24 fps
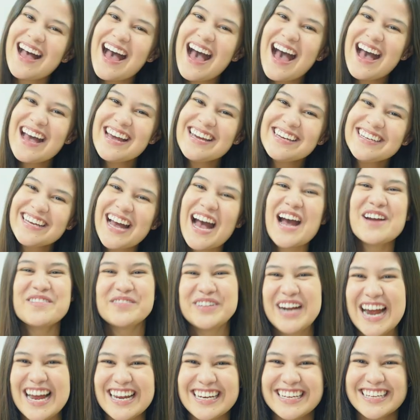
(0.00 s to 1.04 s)
Hi, I'm
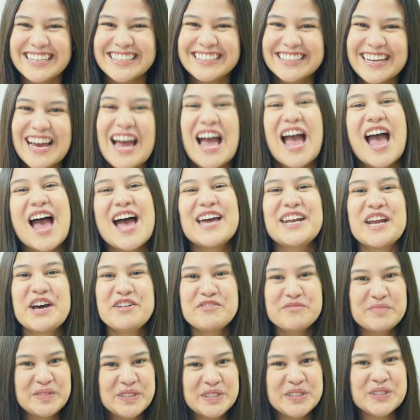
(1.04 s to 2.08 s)
Rylene and
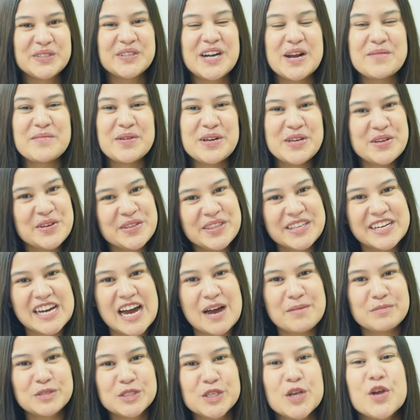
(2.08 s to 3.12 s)
I've been to Rhema Youth
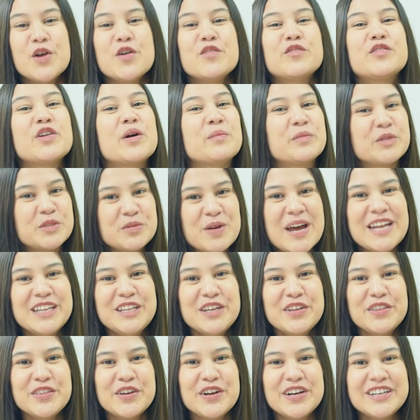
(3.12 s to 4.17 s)
Camps from
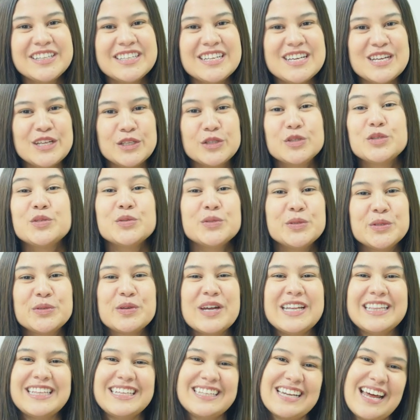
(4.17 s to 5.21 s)
2013 to
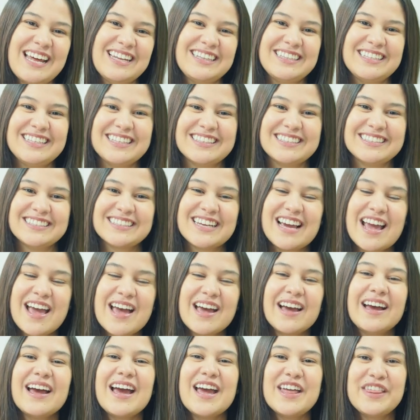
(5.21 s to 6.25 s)
2019.
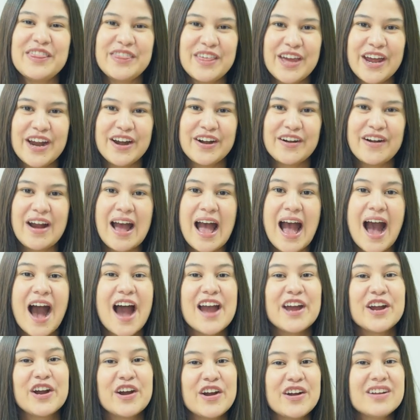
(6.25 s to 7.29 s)
And there,
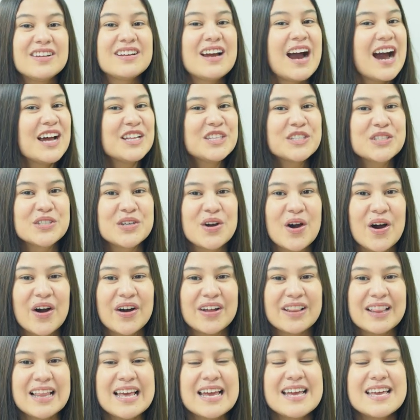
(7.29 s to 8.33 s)
I heard God's call
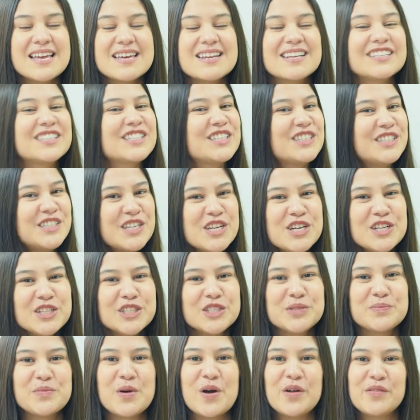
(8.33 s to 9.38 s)
in a still
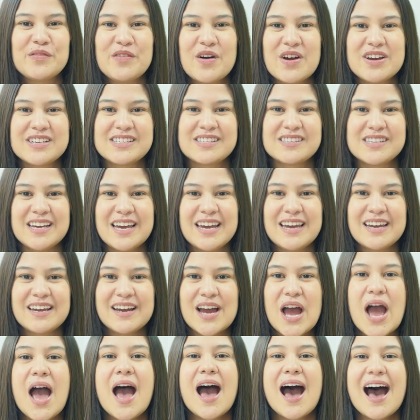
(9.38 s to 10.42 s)
small voice saying,
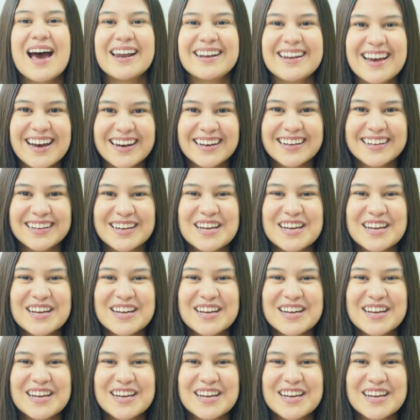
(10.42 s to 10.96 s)
Anak,